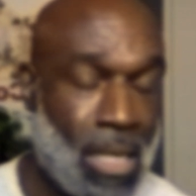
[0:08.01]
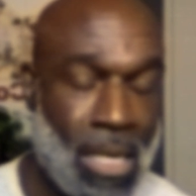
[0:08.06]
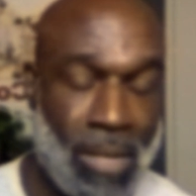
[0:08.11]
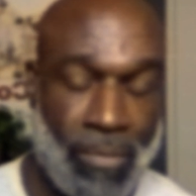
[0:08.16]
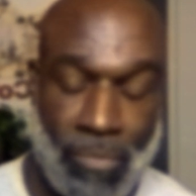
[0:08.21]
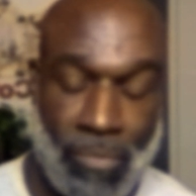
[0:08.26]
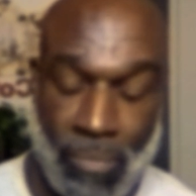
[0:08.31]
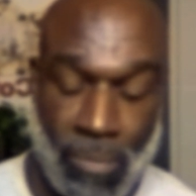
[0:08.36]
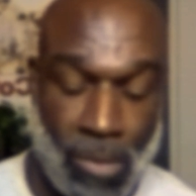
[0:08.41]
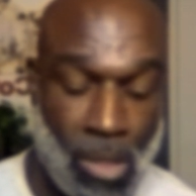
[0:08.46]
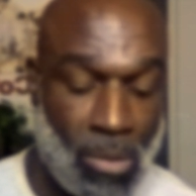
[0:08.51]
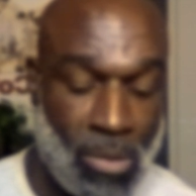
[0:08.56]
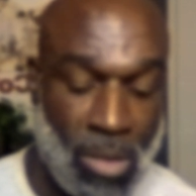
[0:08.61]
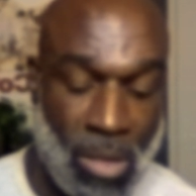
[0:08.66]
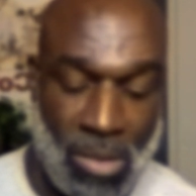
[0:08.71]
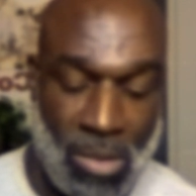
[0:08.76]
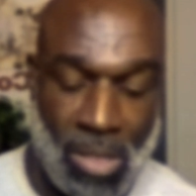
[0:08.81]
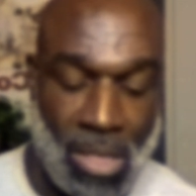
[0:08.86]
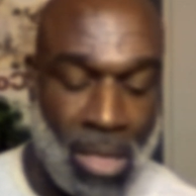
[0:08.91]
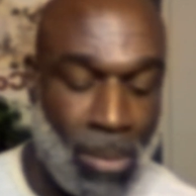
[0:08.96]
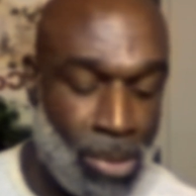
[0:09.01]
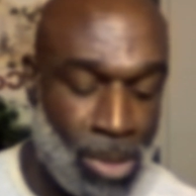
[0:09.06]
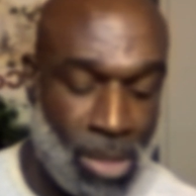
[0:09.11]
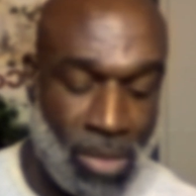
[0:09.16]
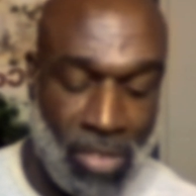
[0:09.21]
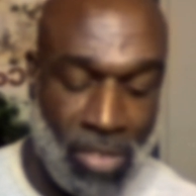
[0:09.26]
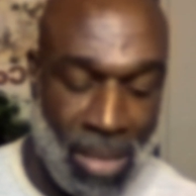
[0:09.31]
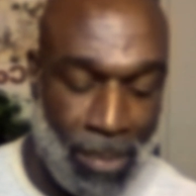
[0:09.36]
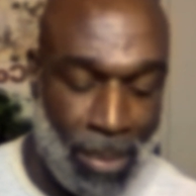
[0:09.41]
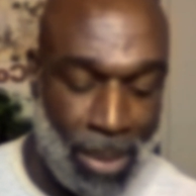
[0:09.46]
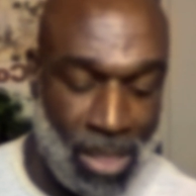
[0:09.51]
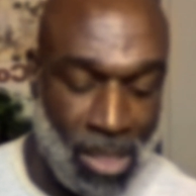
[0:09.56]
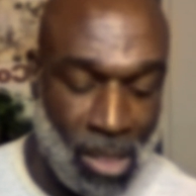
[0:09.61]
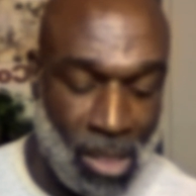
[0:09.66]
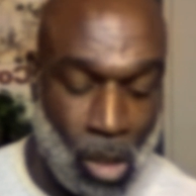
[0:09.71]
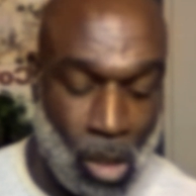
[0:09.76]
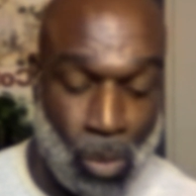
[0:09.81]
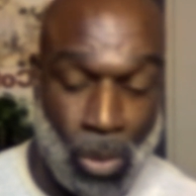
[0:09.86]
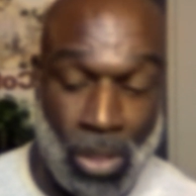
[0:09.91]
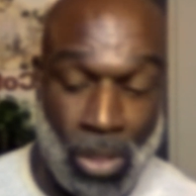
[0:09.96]
I don't know the numbers of the
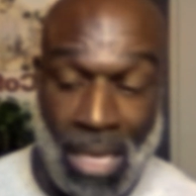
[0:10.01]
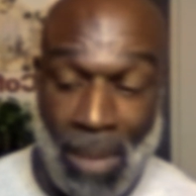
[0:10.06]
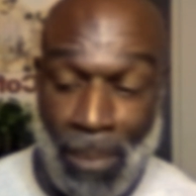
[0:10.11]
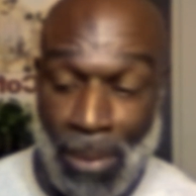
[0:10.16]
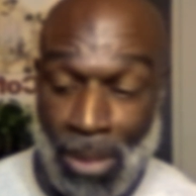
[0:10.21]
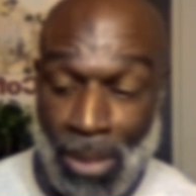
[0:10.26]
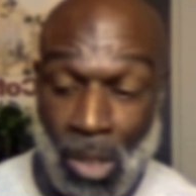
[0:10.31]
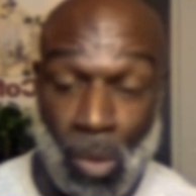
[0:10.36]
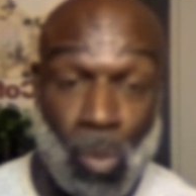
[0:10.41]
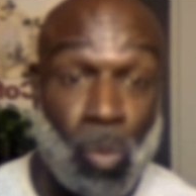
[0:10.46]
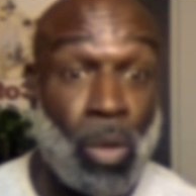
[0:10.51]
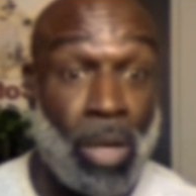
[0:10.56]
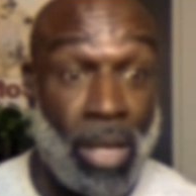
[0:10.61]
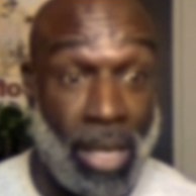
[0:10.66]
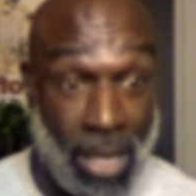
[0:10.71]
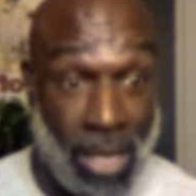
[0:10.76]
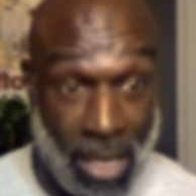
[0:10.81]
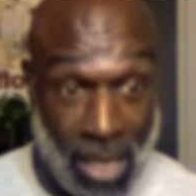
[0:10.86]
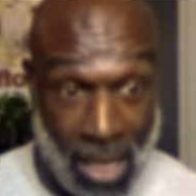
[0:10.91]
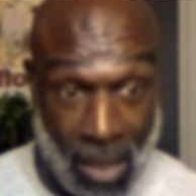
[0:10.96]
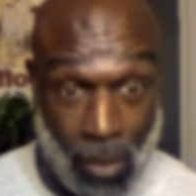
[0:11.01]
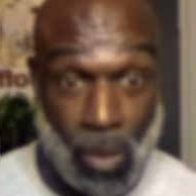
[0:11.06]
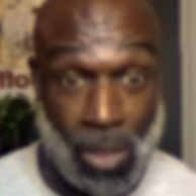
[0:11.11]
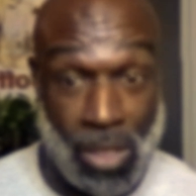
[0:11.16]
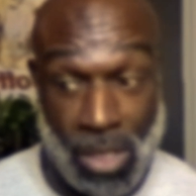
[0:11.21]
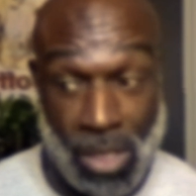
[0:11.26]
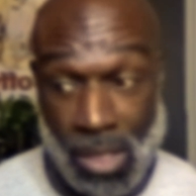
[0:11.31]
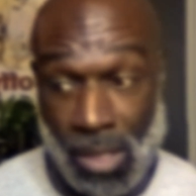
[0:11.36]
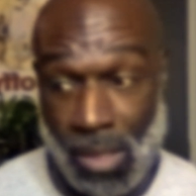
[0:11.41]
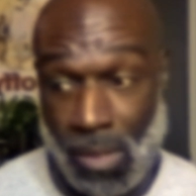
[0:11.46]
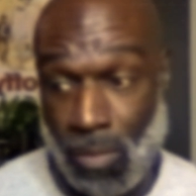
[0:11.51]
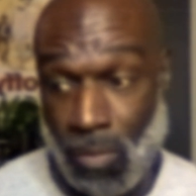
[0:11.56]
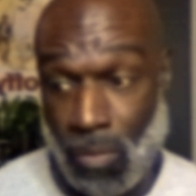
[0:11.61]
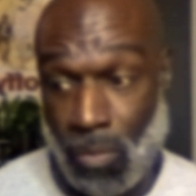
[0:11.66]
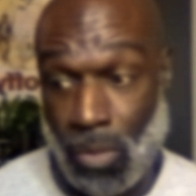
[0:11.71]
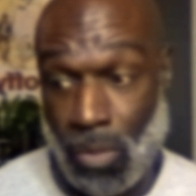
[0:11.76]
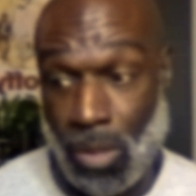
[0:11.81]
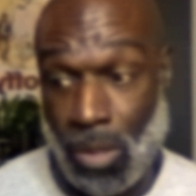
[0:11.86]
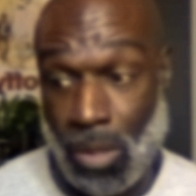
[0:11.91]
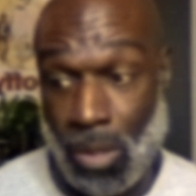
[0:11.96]
episodes, but the episode where it was
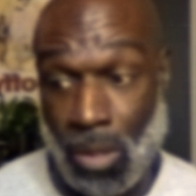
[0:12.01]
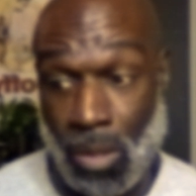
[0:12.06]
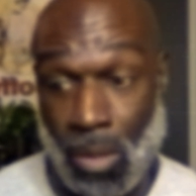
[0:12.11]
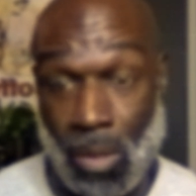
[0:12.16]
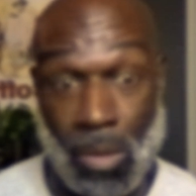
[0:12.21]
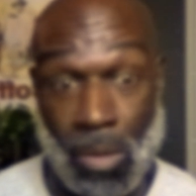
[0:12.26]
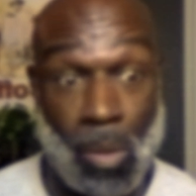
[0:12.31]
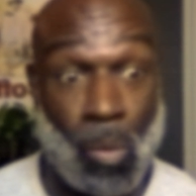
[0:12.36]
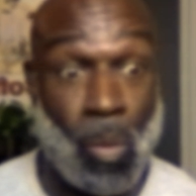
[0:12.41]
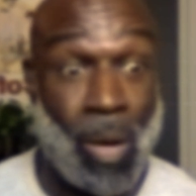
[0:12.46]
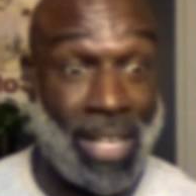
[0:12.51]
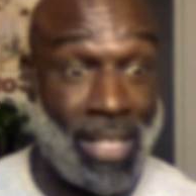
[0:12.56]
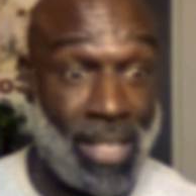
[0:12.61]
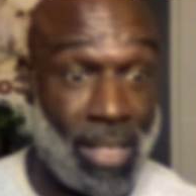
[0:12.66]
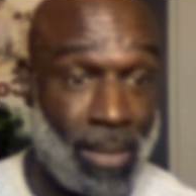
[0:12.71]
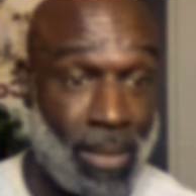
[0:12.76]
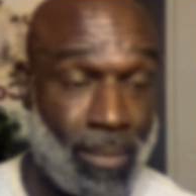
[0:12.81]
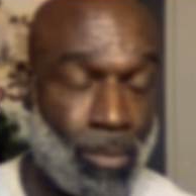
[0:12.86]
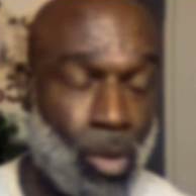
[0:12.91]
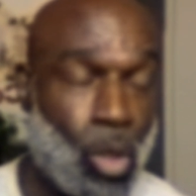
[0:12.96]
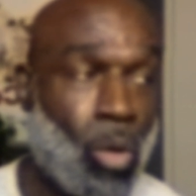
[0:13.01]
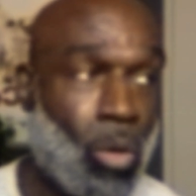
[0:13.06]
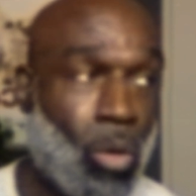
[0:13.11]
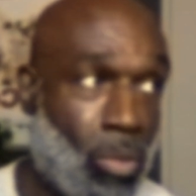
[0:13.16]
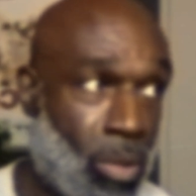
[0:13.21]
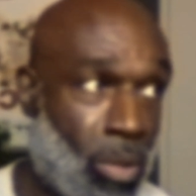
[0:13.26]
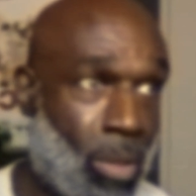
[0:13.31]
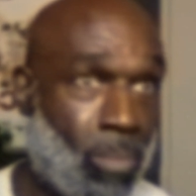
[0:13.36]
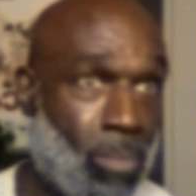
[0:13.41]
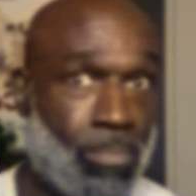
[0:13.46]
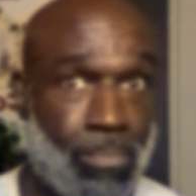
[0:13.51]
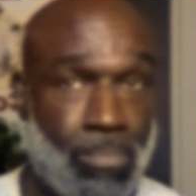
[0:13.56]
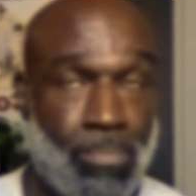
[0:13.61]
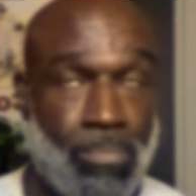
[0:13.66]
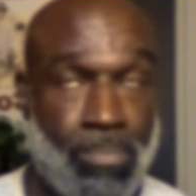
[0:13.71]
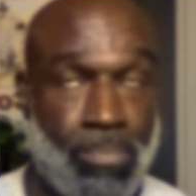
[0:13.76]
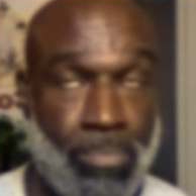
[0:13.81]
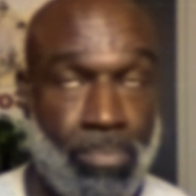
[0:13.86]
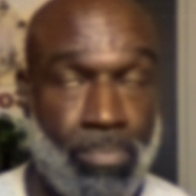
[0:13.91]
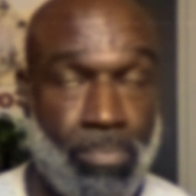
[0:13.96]
the the wedding or the
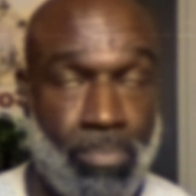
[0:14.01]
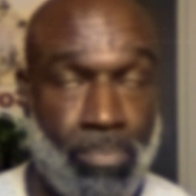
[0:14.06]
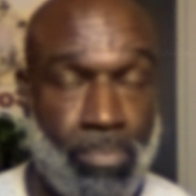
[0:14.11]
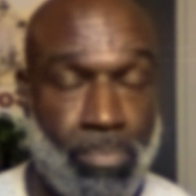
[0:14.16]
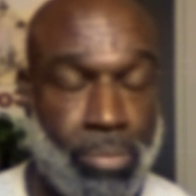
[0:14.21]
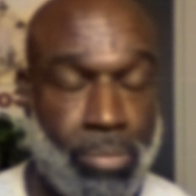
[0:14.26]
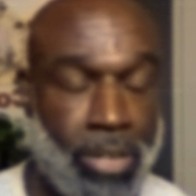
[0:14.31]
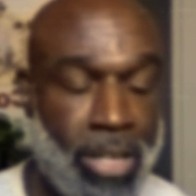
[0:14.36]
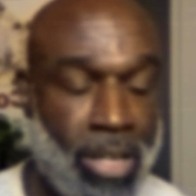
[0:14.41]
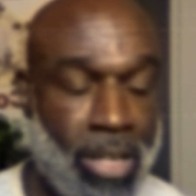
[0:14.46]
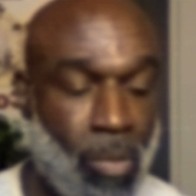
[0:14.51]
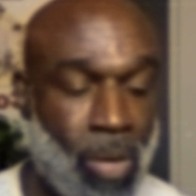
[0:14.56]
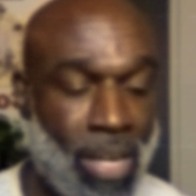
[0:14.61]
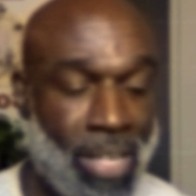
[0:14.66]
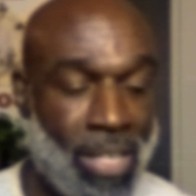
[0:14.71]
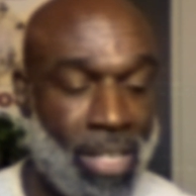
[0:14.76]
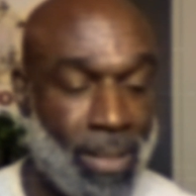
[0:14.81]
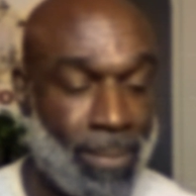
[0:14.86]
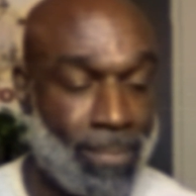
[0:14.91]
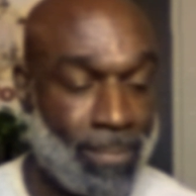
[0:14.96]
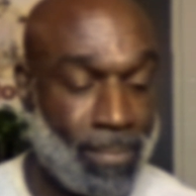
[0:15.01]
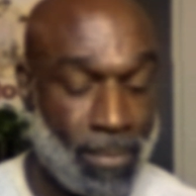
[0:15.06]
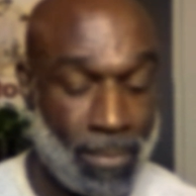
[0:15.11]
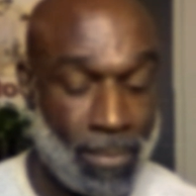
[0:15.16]
pre wedding.